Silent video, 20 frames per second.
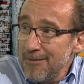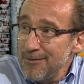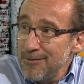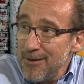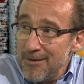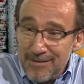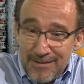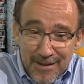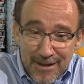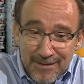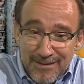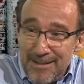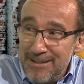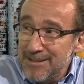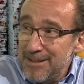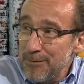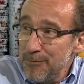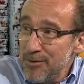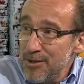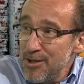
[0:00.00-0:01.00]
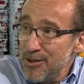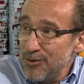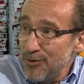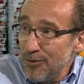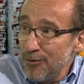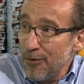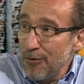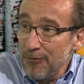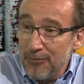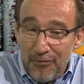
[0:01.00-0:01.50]
Yes,
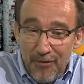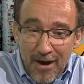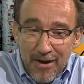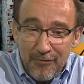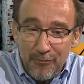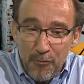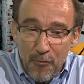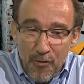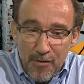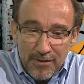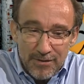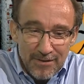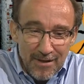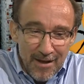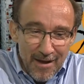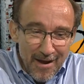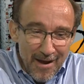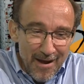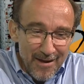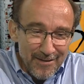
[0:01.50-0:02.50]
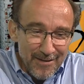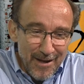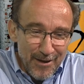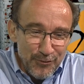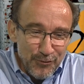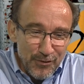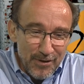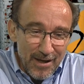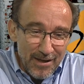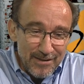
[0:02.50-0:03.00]
discrimination on 5 points, and
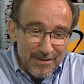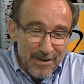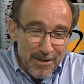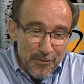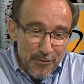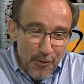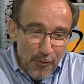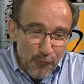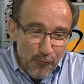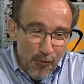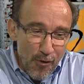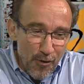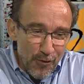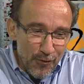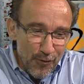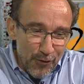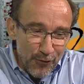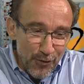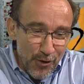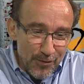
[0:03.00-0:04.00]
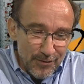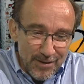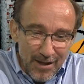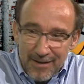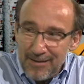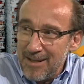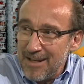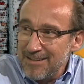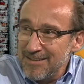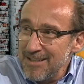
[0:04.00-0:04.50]
then you can either work or not,
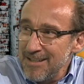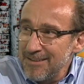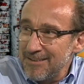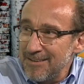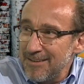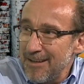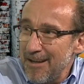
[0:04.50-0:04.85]
and that's it.